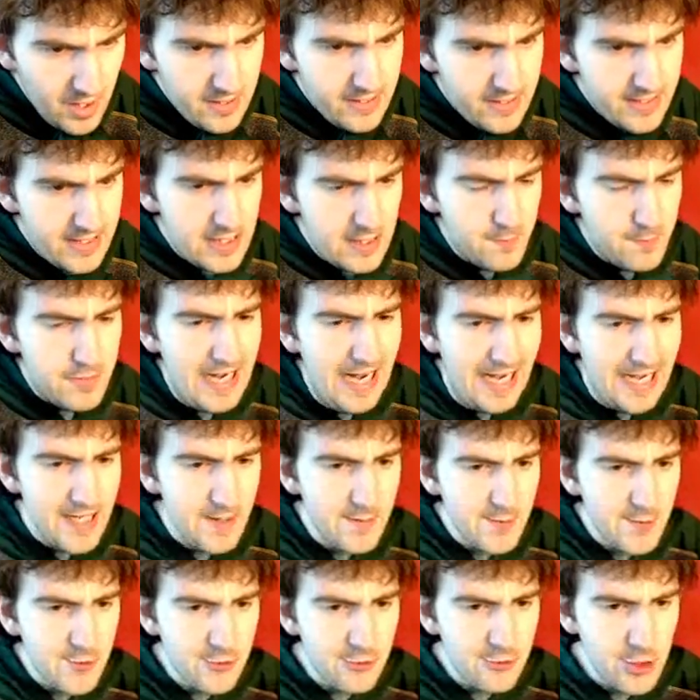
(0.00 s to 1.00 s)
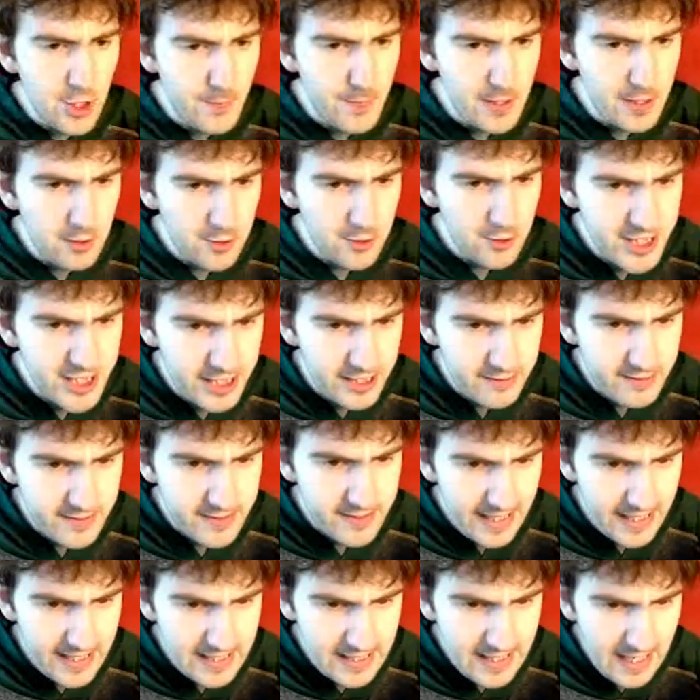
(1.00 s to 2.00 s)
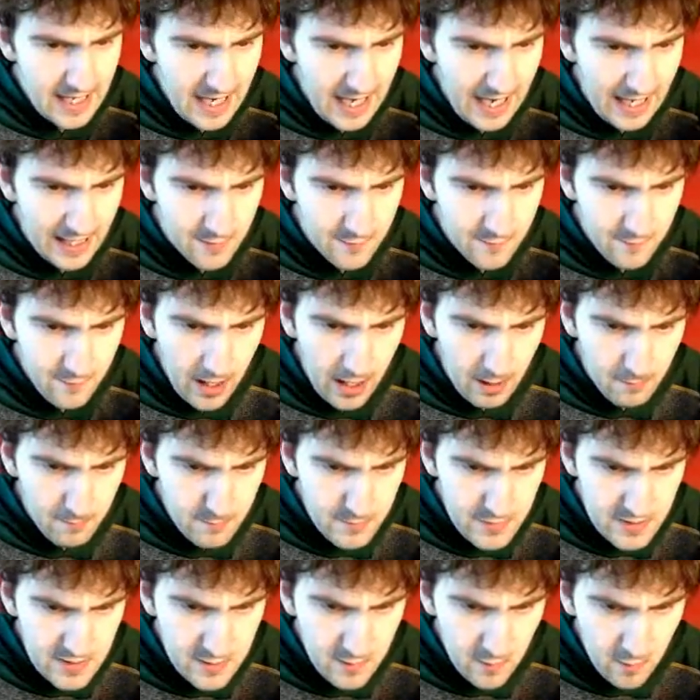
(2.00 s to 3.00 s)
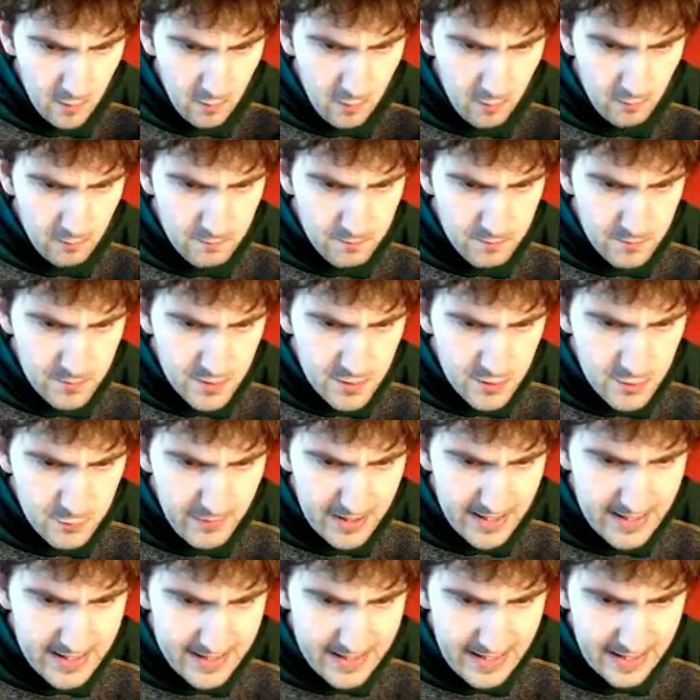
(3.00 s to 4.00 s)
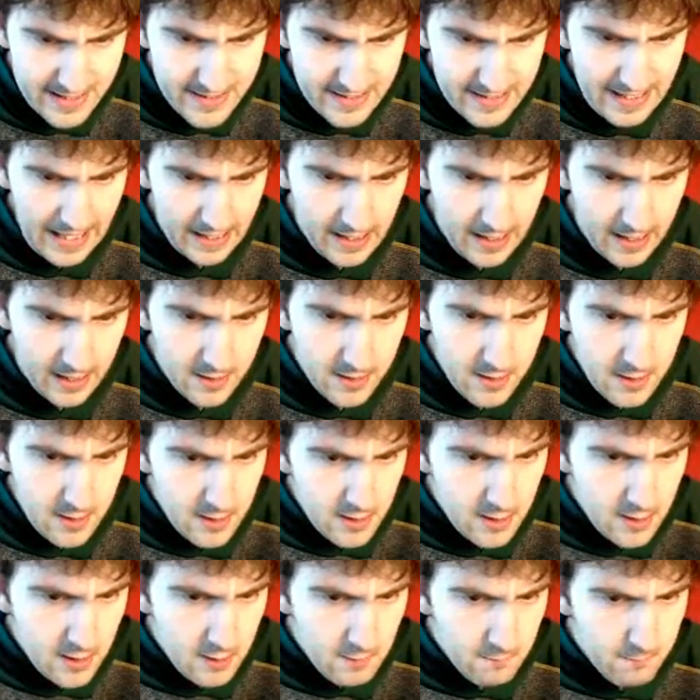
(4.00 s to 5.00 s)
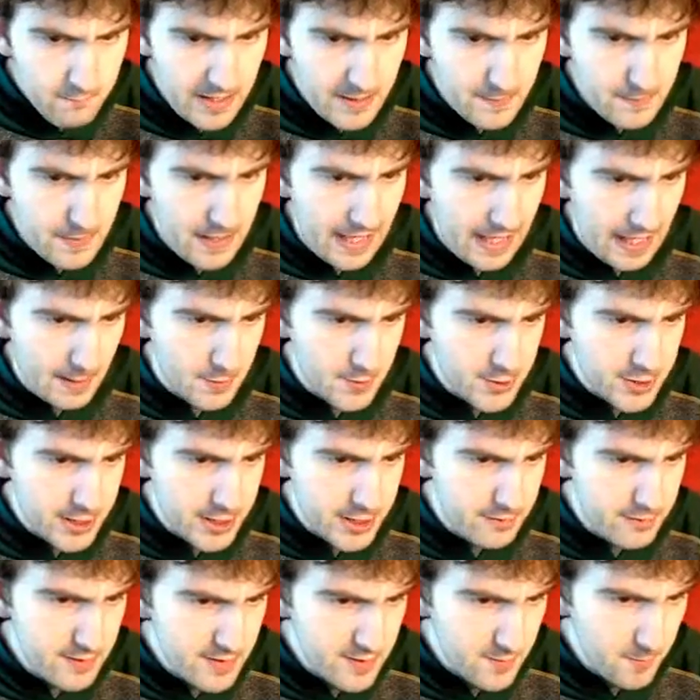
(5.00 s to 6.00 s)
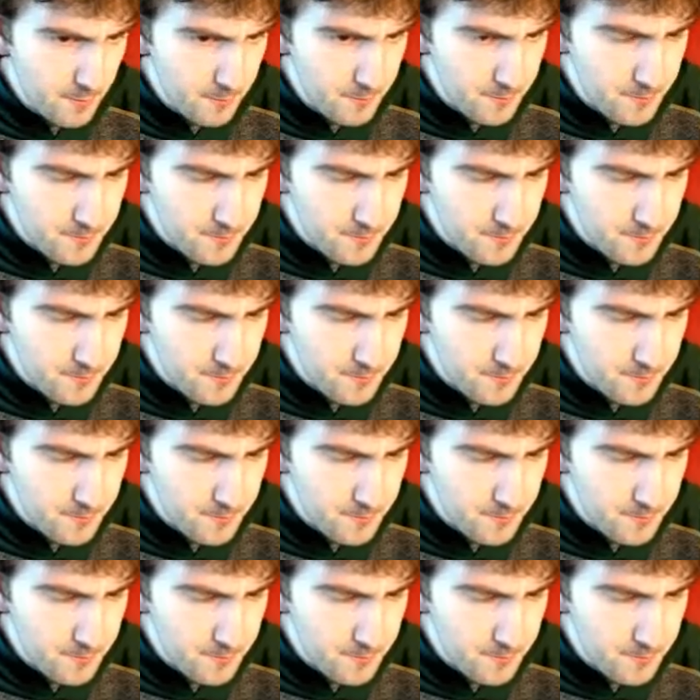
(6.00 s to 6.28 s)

This is a blend of tropical juices and rums, all twisted together with pineapple juice.